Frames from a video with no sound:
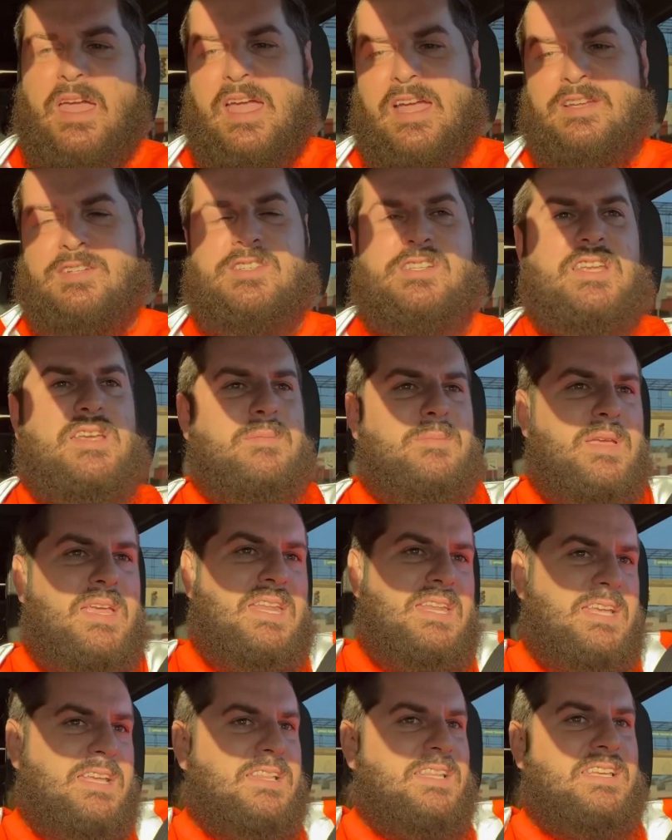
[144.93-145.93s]
And she
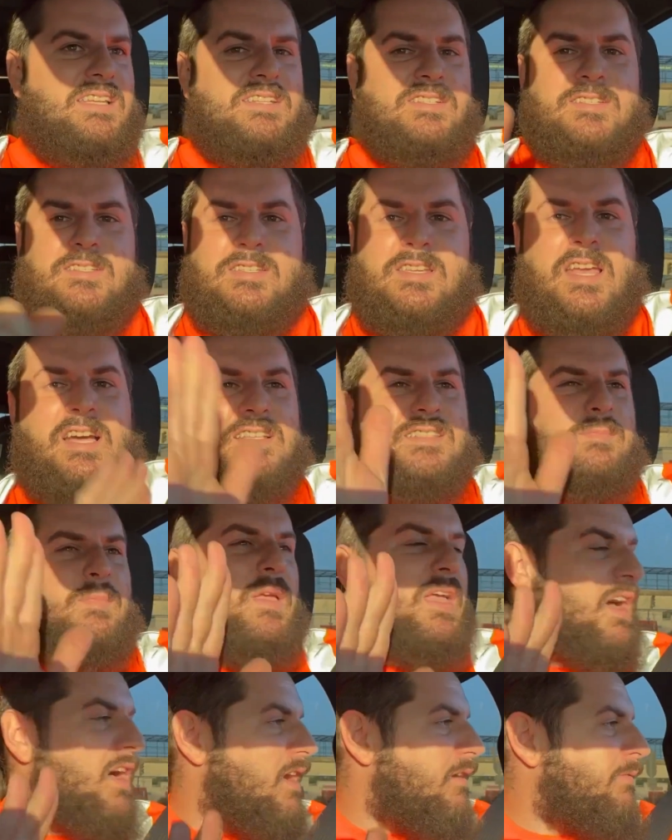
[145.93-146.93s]
immediately just cuts
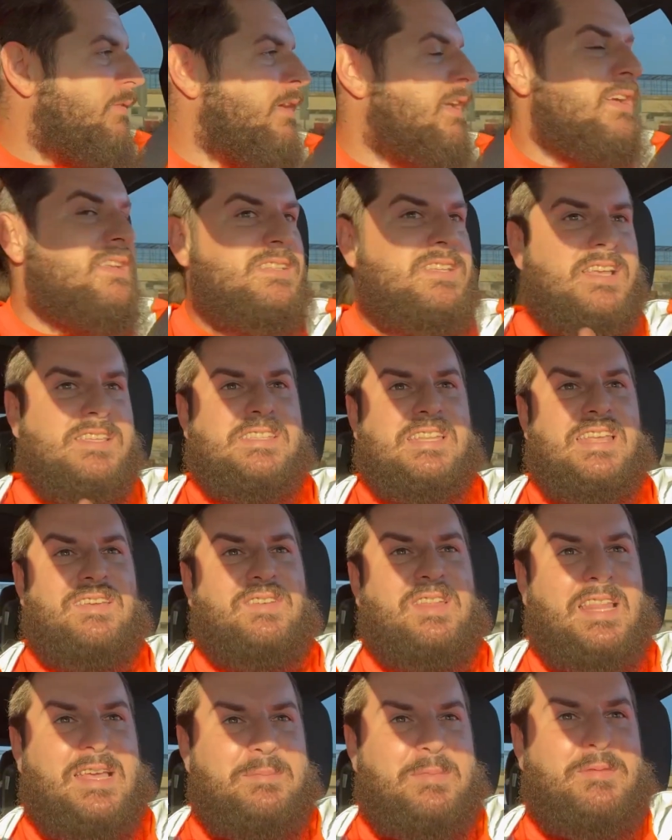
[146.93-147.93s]
me off, doesn't
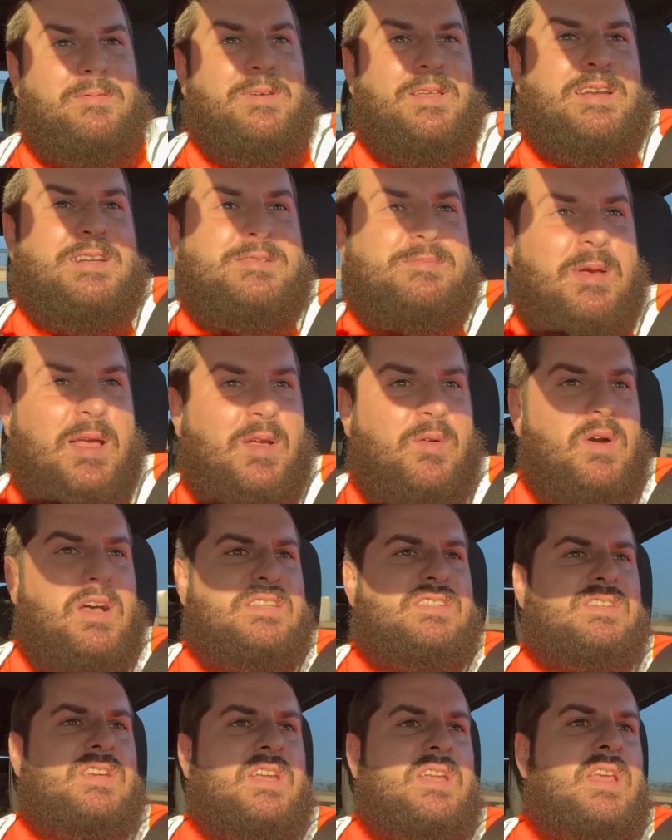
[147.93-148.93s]
even let me finish my
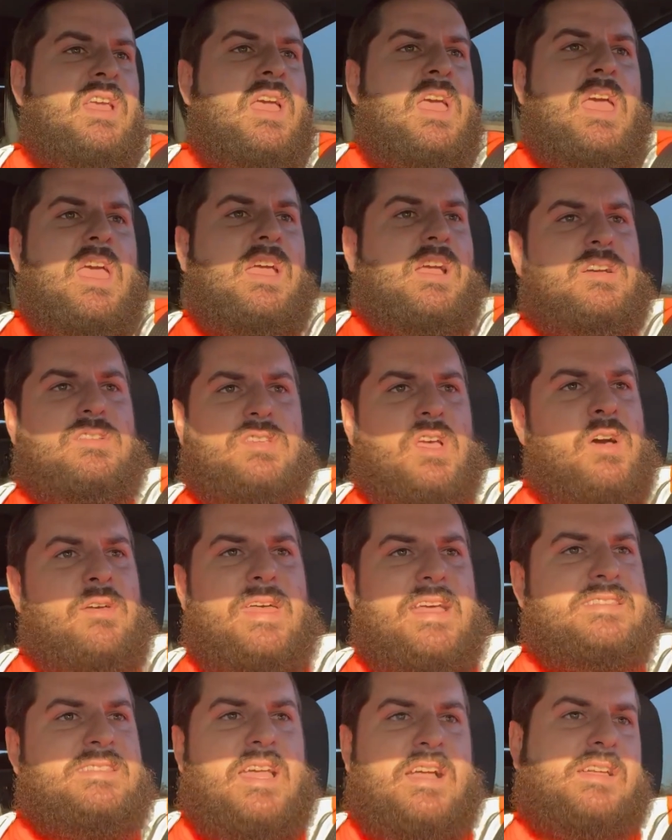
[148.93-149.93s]
question, and goes, oh,
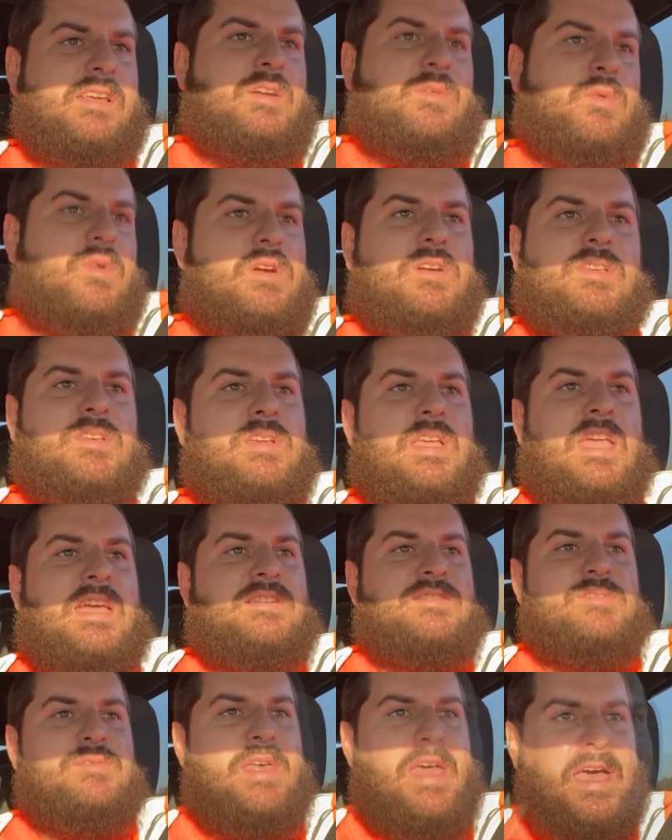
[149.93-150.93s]
that's not gonna work, you can't
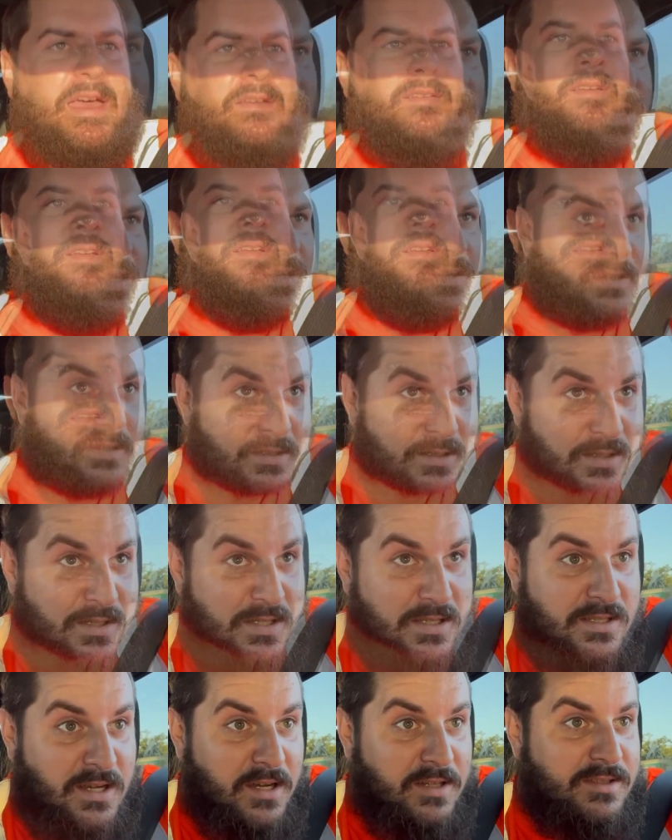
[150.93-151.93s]
do that. She
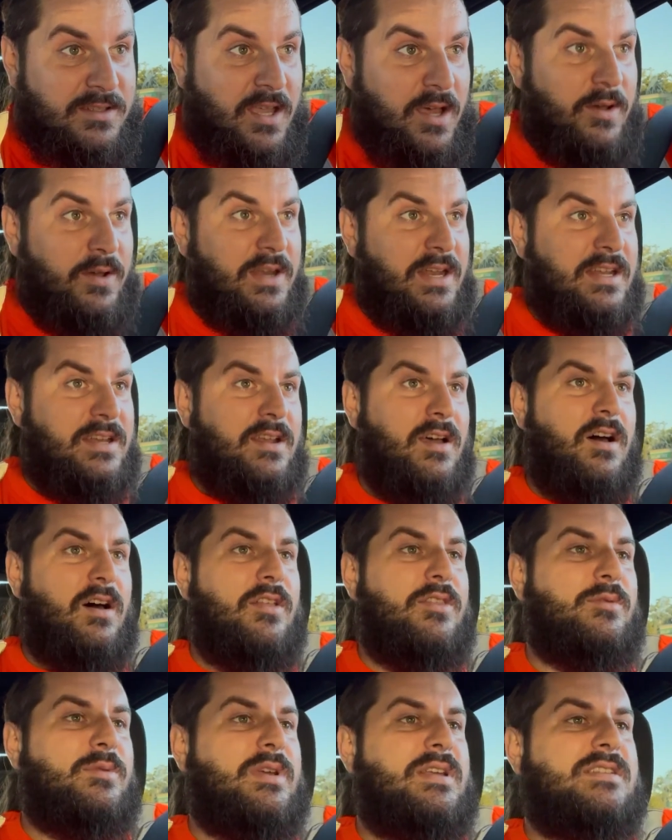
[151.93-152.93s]
starts going into all
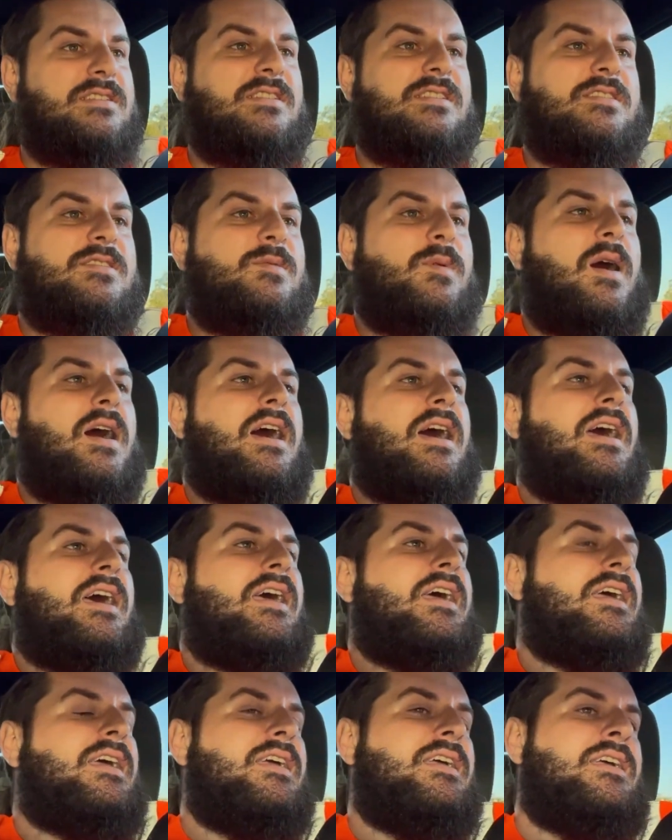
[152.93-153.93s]
the reasons
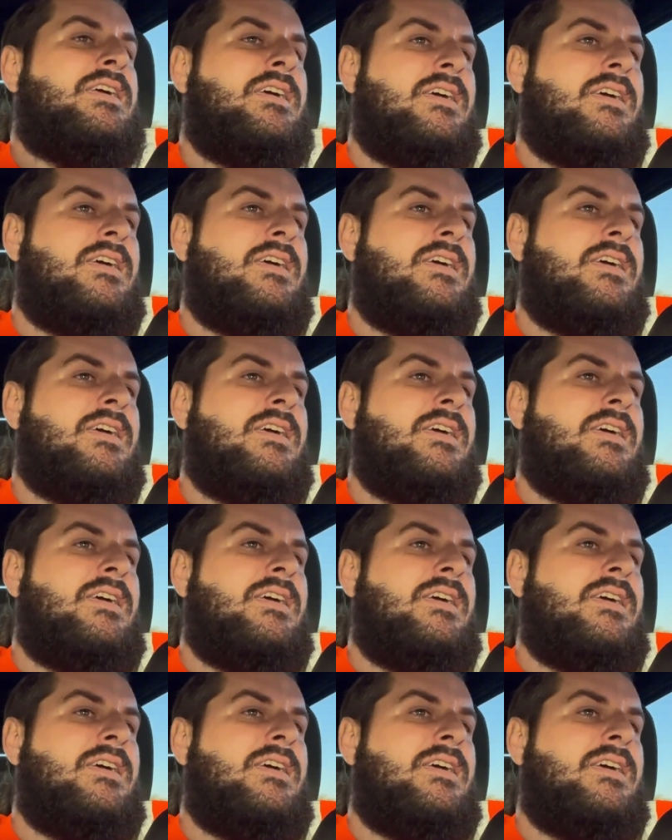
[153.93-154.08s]
why